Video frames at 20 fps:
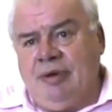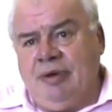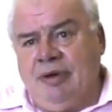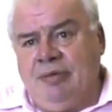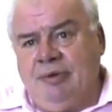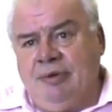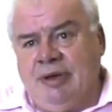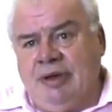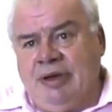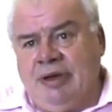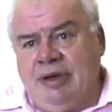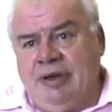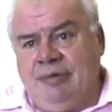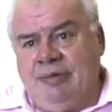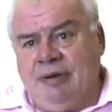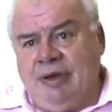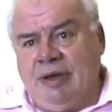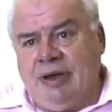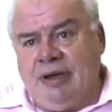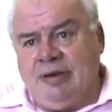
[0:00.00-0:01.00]
Where
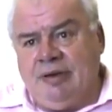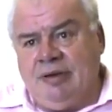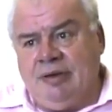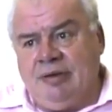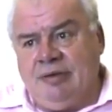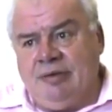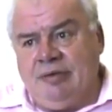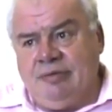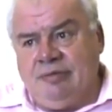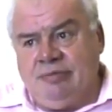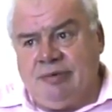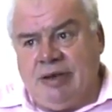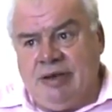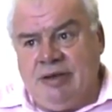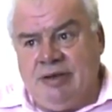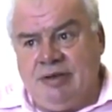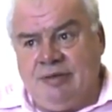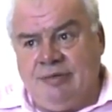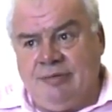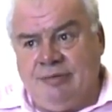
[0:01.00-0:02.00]
we had a
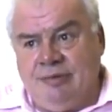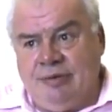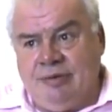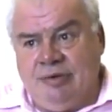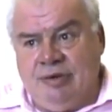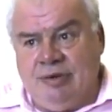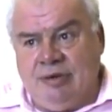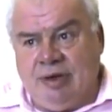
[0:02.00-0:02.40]
range of UK